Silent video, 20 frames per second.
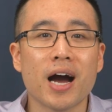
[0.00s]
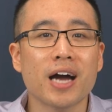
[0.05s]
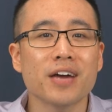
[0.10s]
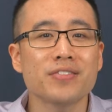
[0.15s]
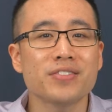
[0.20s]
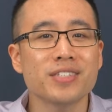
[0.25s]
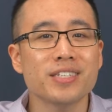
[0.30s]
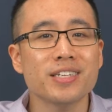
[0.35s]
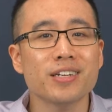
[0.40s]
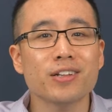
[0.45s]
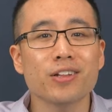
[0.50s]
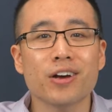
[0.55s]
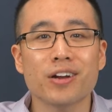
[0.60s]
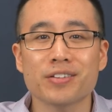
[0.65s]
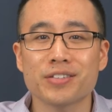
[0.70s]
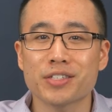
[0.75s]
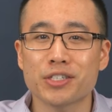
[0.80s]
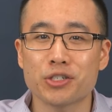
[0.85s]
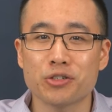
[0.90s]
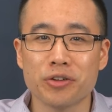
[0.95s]
I've seen a lot
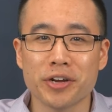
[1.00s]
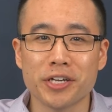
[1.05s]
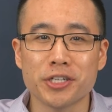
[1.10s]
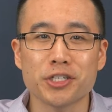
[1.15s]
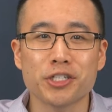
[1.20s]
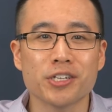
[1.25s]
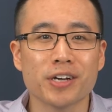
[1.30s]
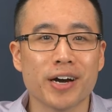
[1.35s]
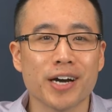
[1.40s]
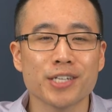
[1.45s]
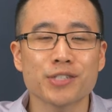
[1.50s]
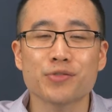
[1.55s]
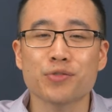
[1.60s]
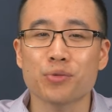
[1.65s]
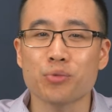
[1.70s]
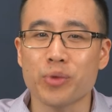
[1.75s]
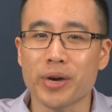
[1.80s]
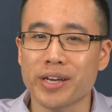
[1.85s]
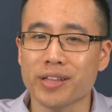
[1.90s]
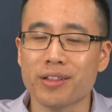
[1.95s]
of strange diets
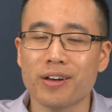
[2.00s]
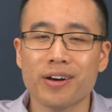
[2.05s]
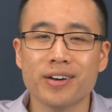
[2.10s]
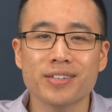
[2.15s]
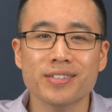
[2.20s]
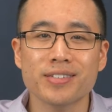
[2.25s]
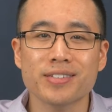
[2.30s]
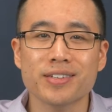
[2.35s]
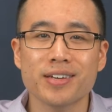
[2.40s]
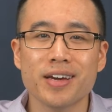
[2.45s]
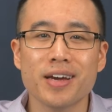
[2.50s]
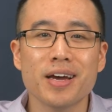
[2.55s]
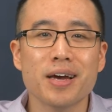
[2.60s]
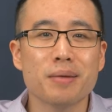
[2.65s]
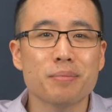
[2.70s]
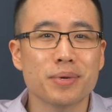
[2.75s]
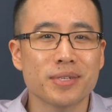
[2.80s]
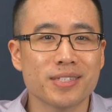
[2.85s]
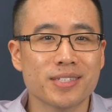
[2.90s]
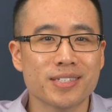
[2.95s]
for weight loss,
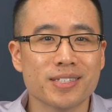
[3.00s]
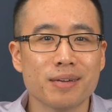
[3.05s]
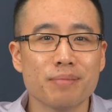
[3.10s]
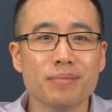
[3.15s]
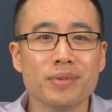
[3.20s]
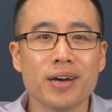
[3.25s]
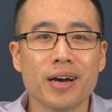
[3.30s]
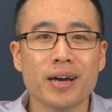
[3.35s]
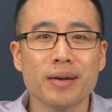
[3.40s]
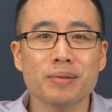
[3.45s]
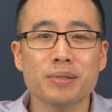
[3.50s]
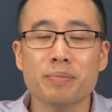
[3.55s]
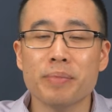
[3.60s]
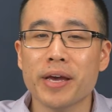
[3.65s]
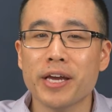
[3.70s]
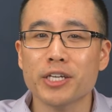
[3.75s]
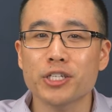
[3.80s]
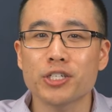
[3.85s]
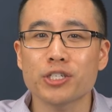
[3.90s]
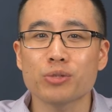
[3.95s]
but sometimes
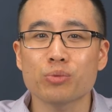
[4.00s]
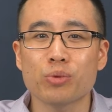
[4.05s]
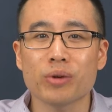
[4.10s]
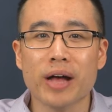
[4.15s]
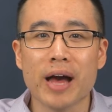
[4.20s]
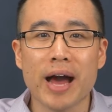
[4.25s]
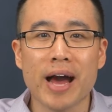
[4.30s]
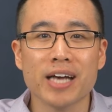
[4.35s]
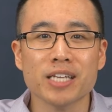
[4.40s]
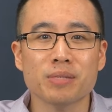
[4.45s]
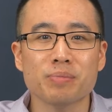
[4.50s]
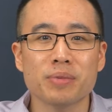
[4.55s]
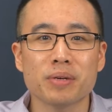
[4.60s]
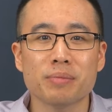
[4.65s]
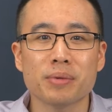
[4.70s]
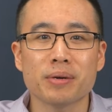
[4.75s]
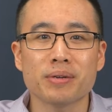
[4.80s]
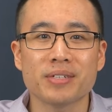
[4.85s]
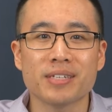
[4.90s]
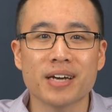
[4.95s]
patients will ask me
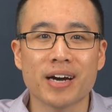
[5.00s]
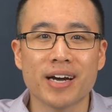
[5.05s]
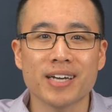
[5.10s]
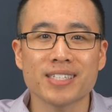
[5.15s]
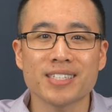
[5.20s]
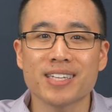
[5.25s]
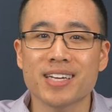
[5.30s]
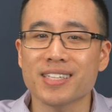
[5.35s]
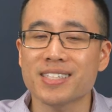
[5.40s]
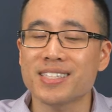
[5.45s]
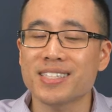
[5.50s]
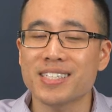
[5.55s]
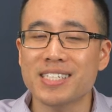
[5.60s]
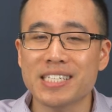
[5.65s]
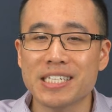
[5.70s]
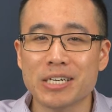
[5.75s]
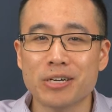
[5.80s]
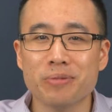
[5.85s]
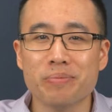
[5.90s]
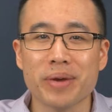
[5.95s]
about diets that
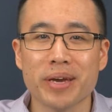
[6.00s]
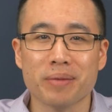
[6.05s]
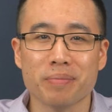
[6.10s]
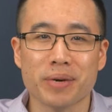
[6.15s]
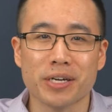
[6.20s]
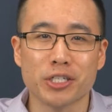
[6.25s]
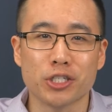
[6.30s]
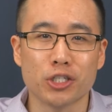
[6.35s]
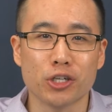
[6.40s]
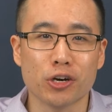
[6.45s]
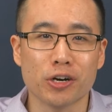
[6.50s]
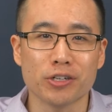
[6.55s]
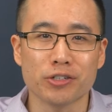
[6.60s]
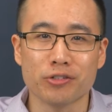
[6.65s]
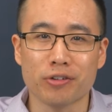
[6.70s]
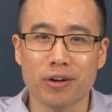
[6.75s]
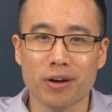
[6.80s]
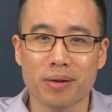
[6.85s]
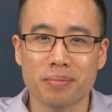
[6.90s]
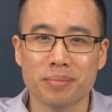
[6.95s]
still make my jaw
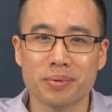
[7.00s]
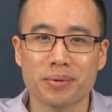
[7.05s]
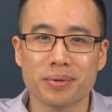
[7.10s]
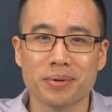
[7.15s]
drop.